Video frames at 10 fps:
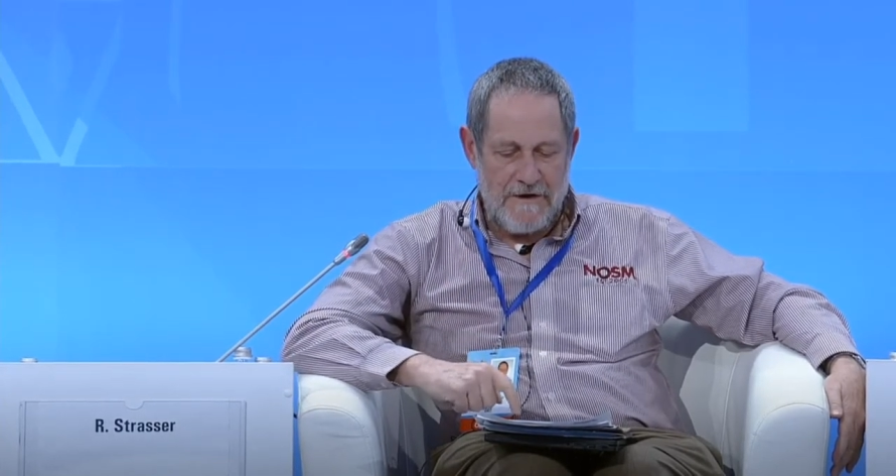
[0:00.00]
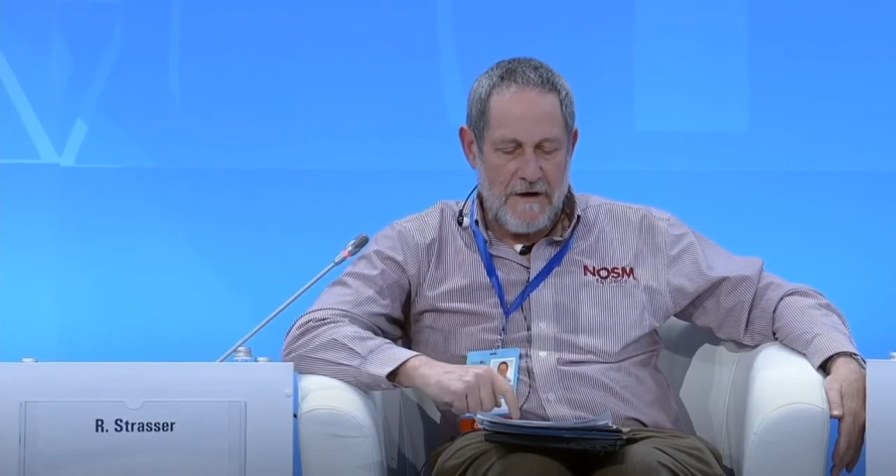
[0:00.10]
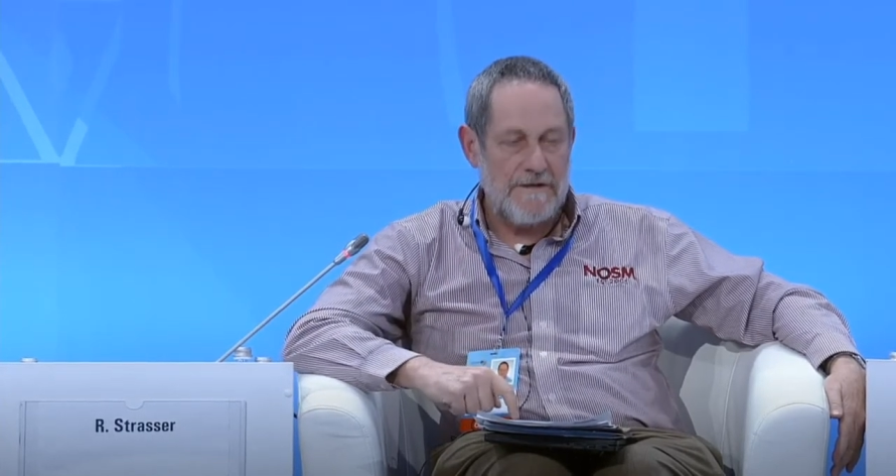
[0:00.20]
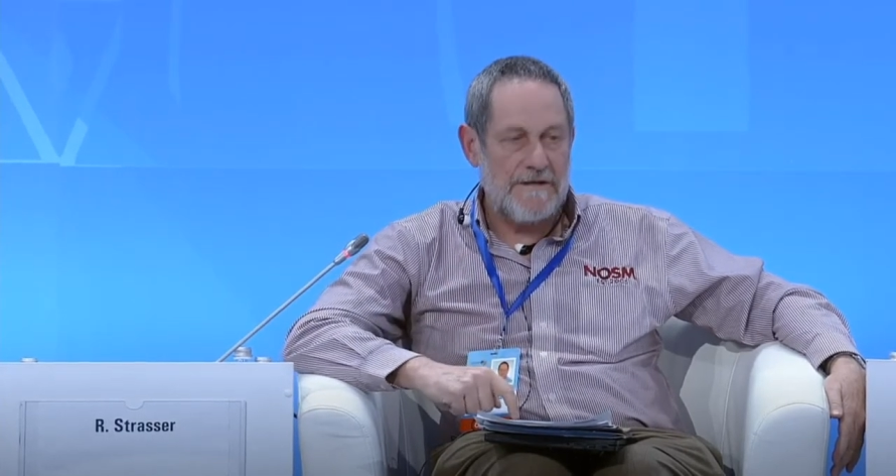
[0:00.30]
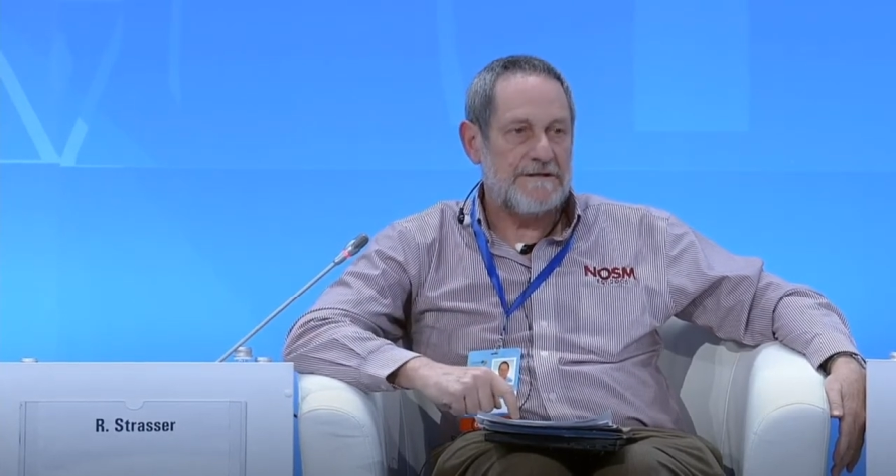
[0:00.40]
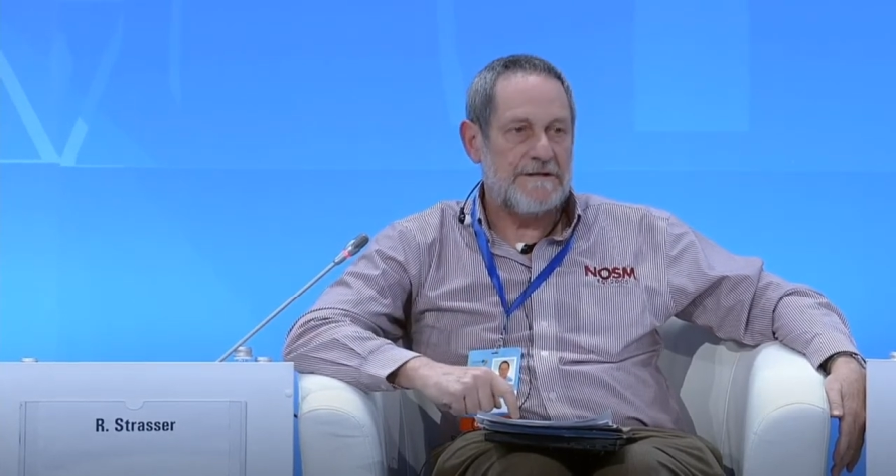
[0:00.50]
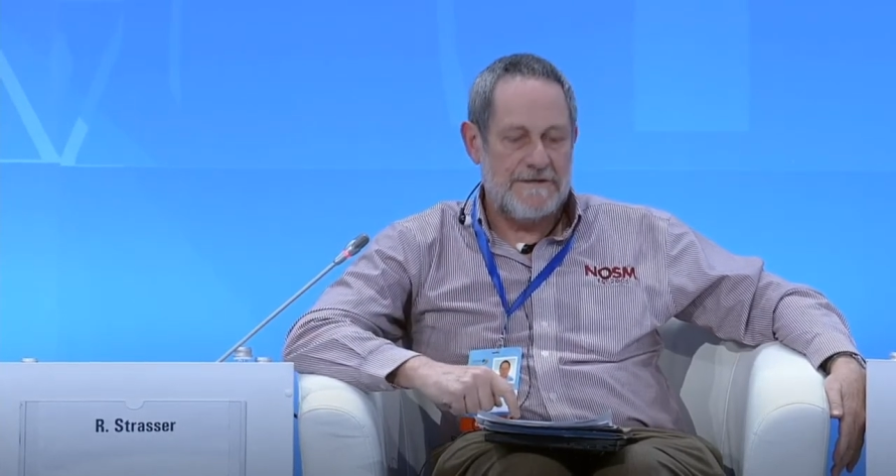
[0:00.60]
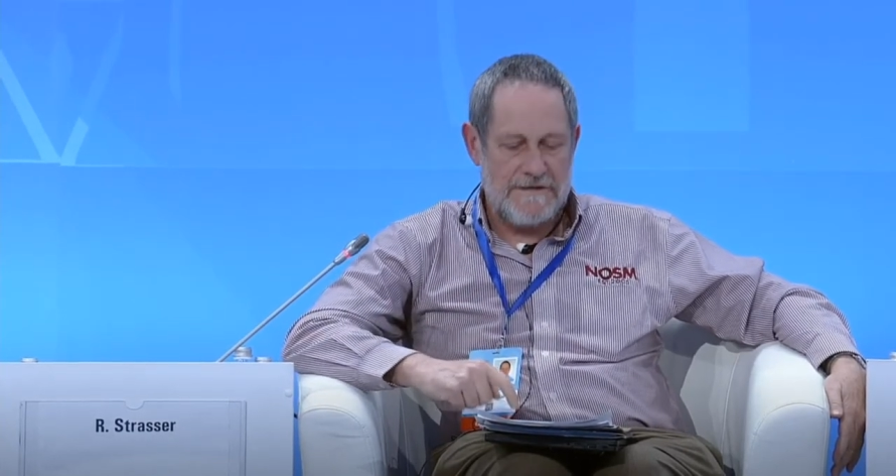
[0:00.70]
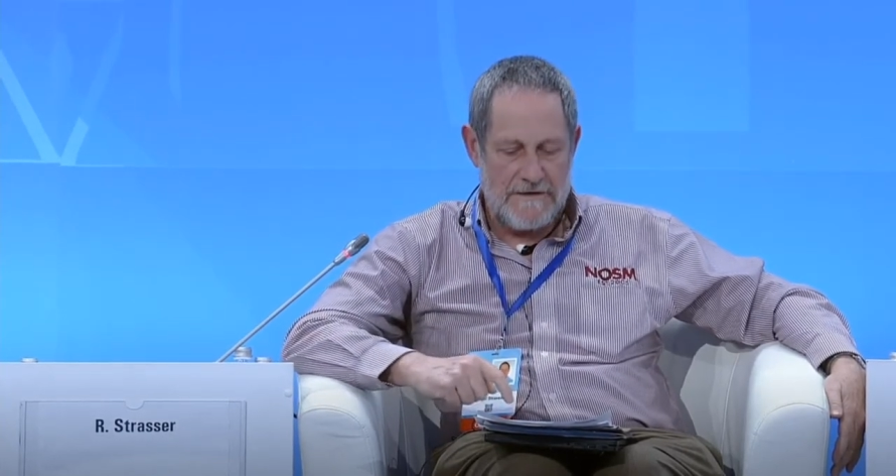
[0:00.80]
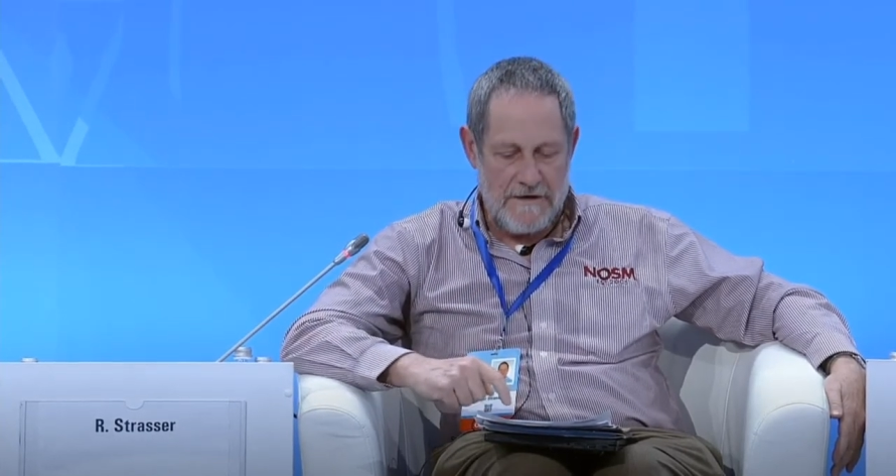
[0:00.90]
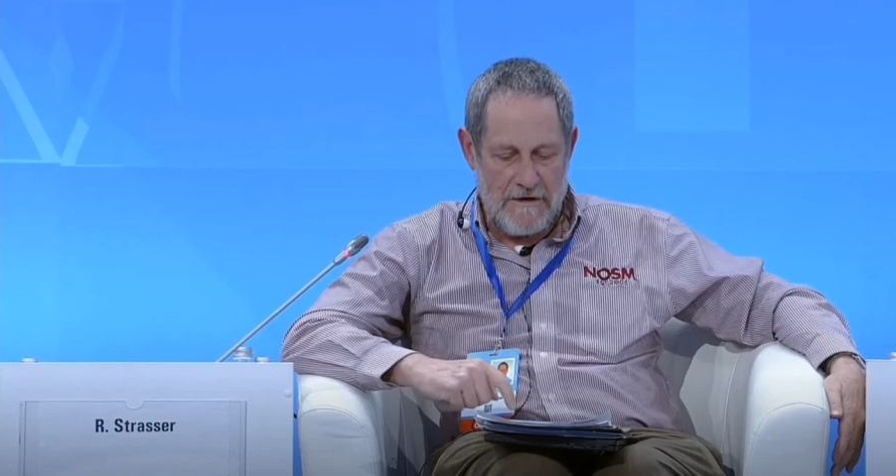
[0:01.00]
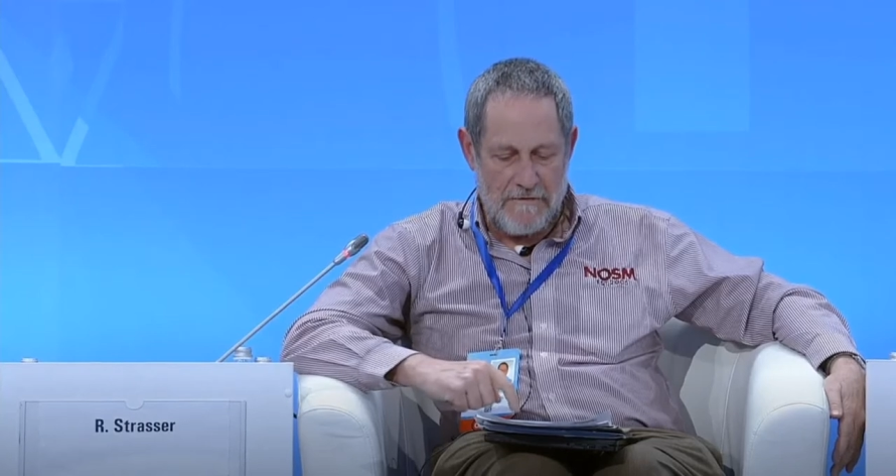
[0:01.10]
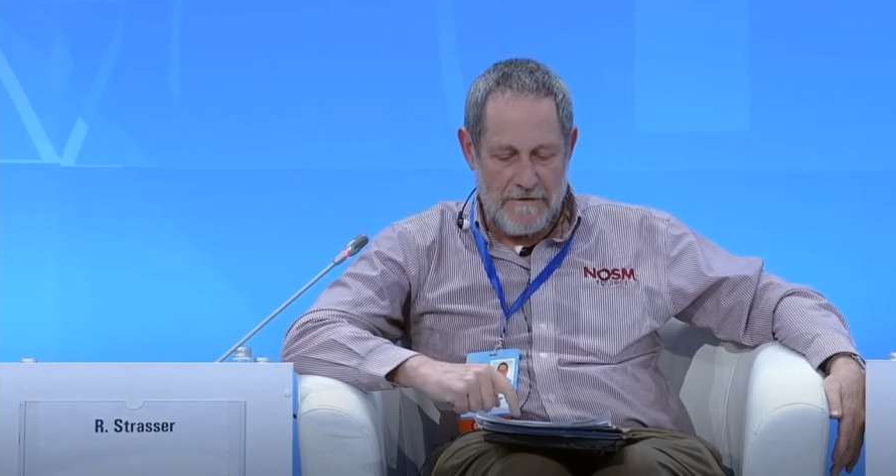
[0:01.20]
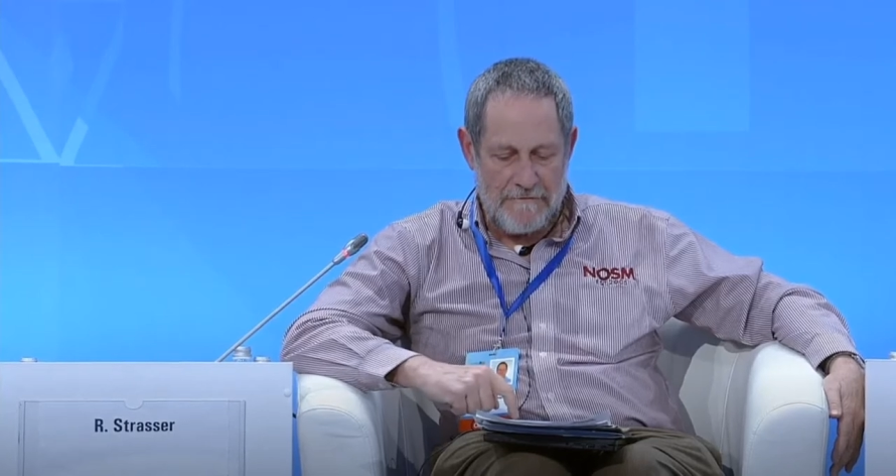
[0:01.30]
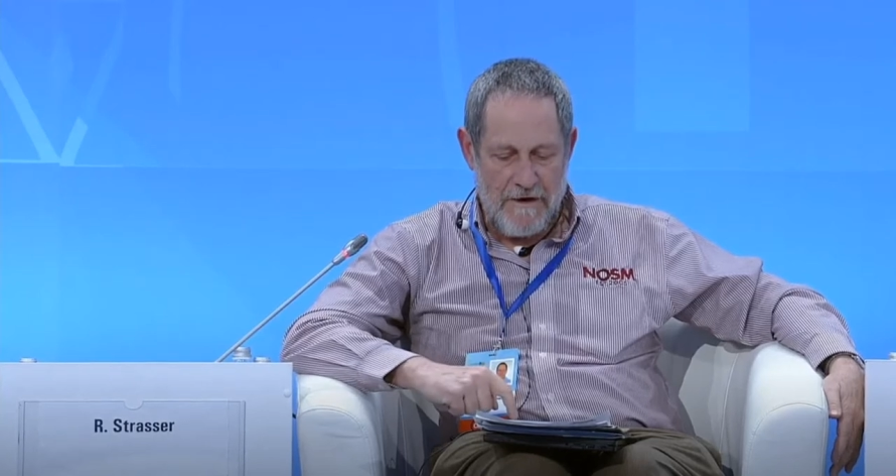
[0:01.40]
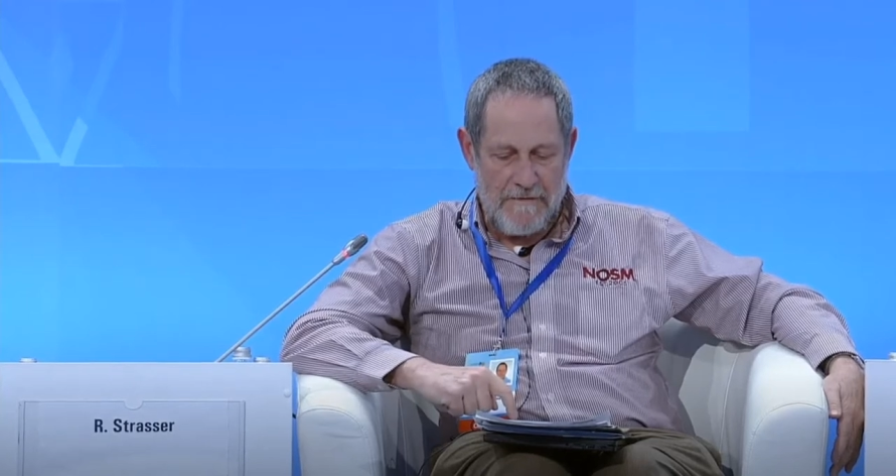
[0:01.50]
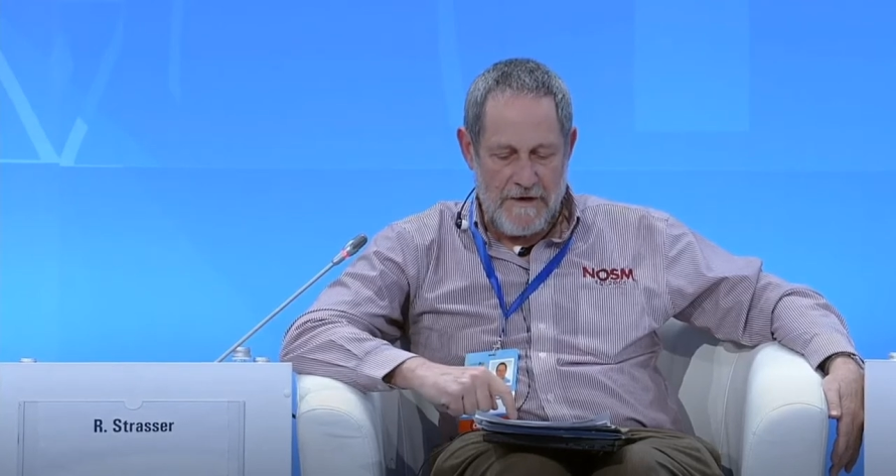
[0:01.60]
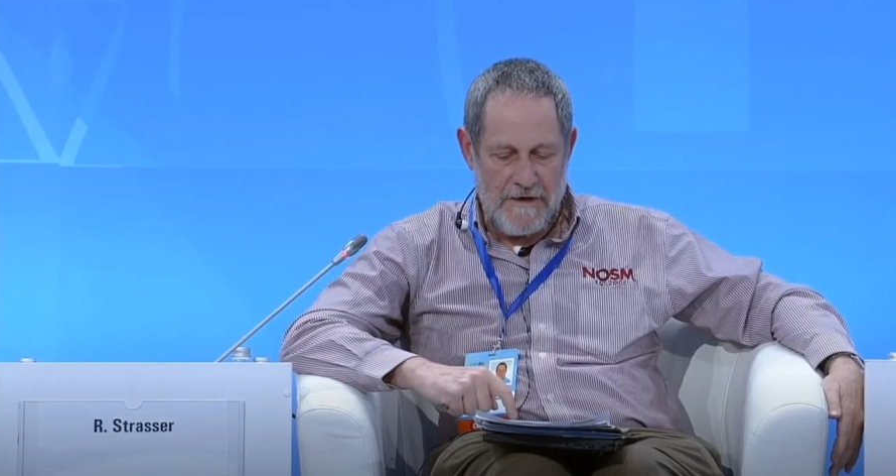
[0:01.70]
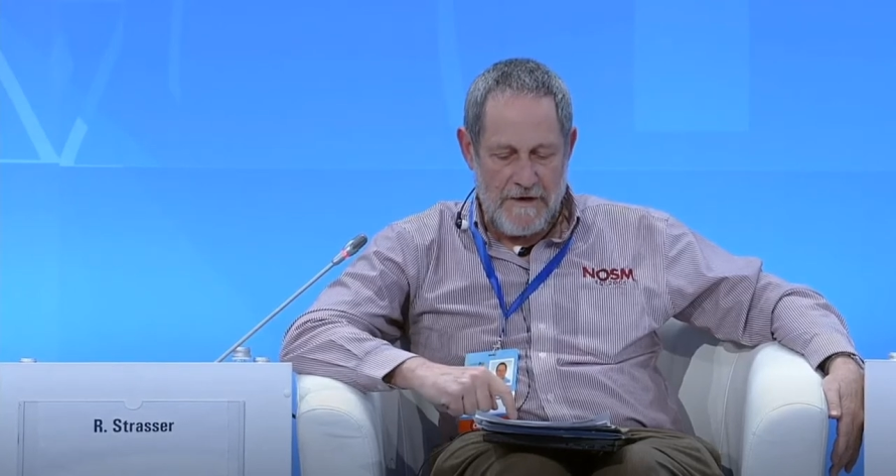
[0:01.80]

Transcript: the competencies that go with primary